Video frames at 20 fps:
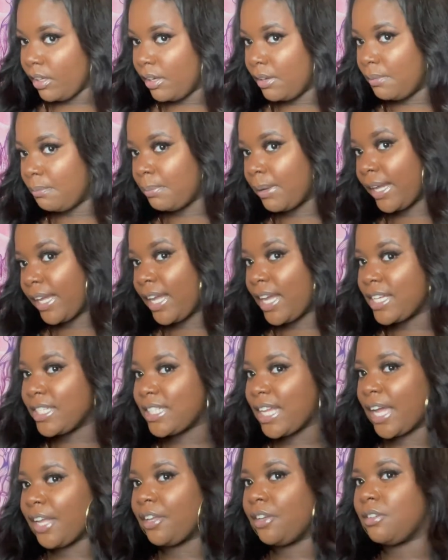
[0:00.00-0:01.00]
But yes,
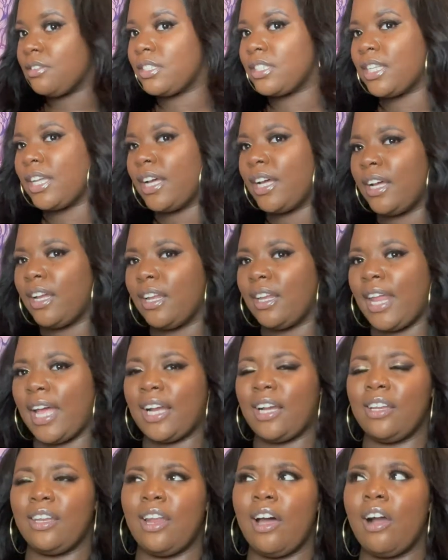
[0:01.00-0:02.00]
I used
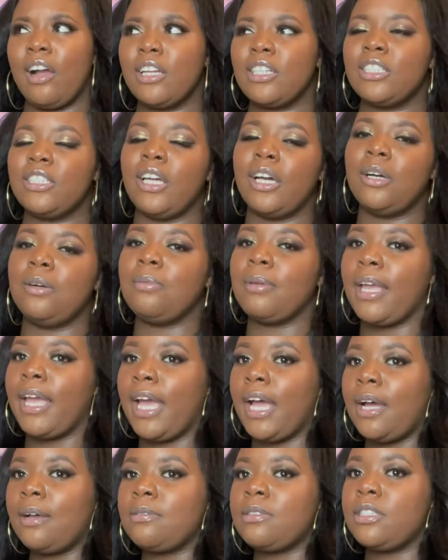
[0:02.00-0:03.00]
a large dome
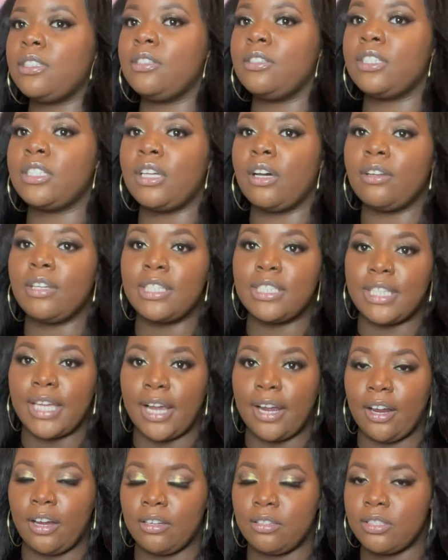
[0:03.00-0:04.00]
cap to sew this
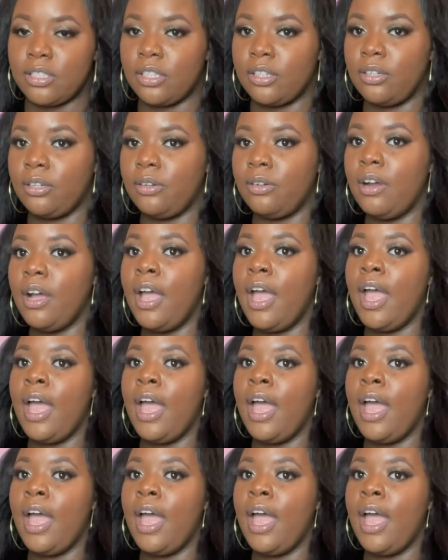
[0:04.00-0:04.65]
hair onto.